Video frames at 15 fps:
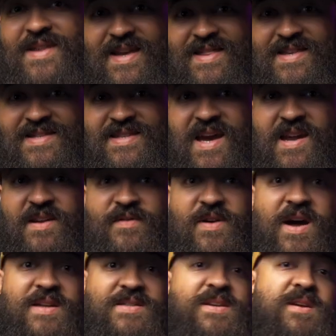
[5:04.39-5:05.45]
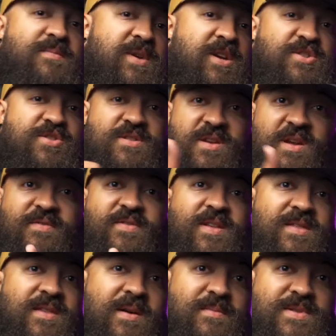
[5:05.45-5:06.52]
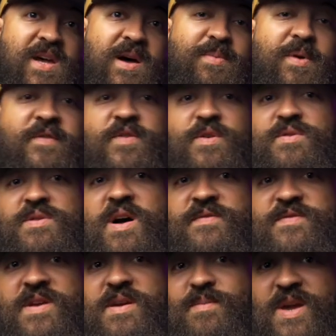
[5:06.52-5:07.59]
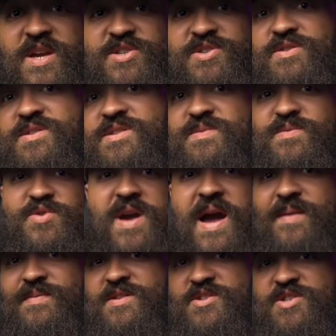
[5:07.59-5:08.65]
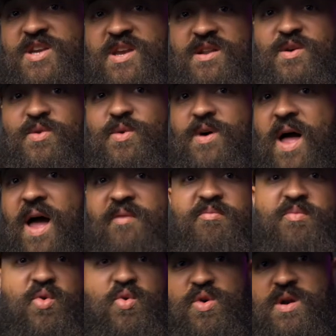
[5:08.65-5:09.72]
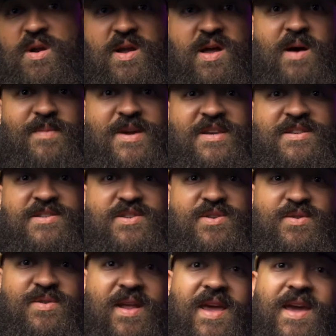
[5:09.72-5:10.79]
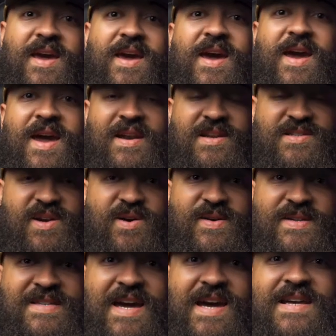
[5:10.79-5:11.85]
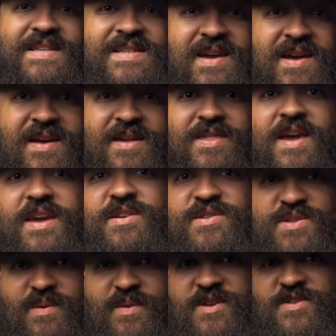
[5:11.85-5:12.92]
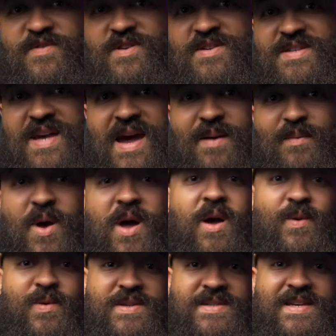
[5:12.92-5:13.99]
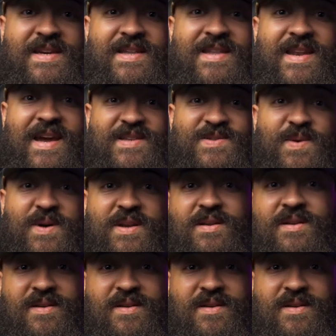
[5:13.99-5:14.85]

like this kind of content, make sure to give it a thumbs up. If you loved it, make sure to subscribe to the channel. We'll have more coming soon. And as always, guys, thank you so much for your time. We'll see you in the next one.